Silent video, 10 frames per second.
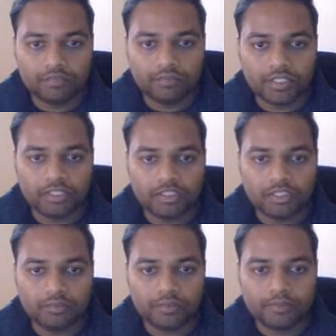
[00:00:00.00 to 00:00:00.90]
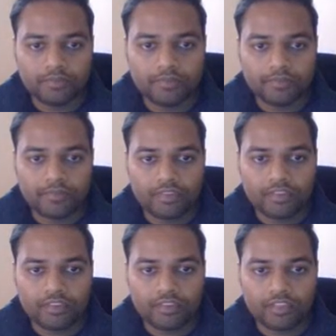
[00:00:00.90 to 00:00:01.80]
pick this up
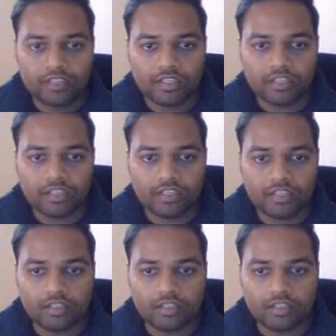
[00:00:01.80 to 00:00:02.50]
and